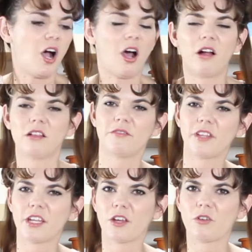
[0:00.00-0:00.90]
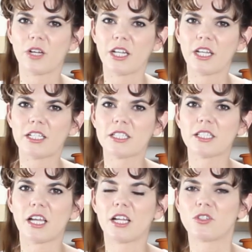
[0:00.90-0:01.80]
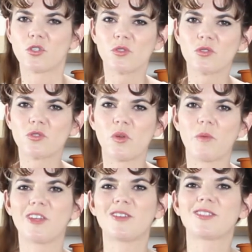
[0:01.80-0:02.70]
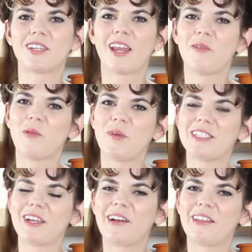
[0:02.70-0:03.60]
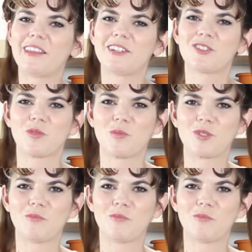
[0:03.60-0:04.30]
All of the ingredients and tools we will use today will be down in the description